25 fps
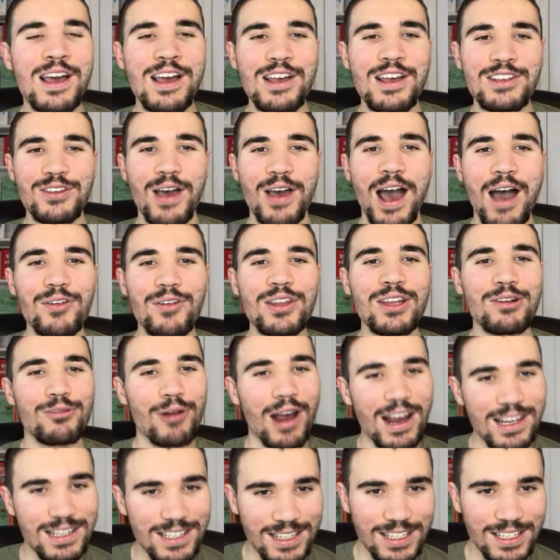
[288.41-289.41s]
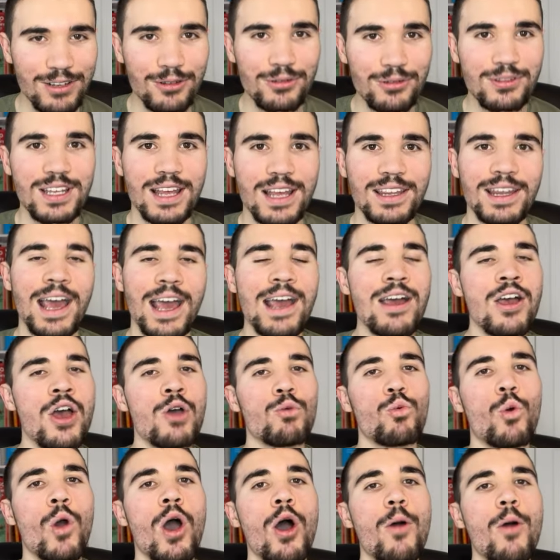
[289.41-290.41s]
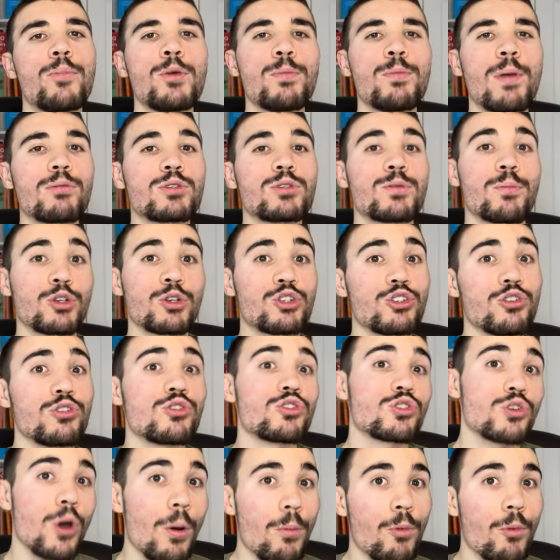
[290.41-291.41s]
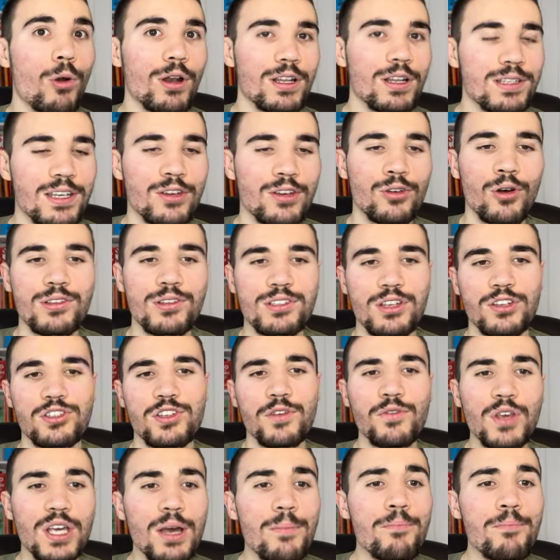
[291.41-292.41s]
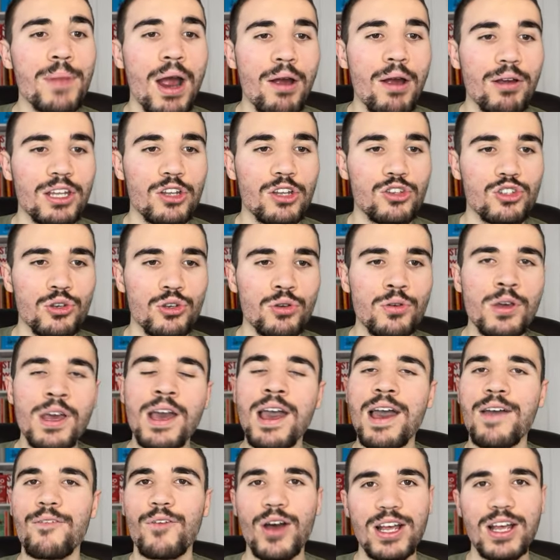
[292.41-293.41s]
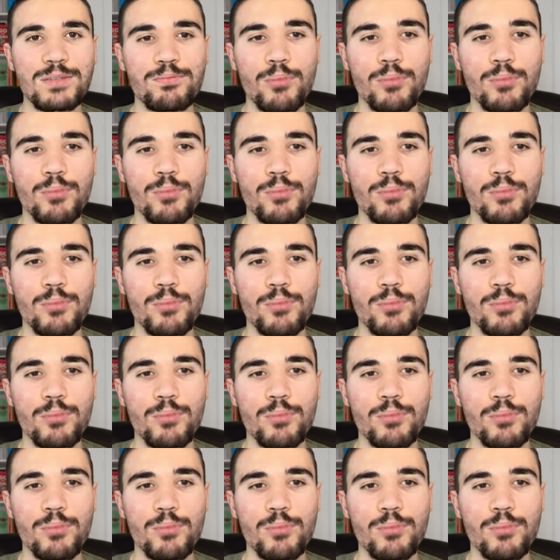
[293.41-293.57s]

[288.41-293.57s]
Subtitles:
So having the right skill set there will help you be able to produce top quality content. So if you can marry the two, that's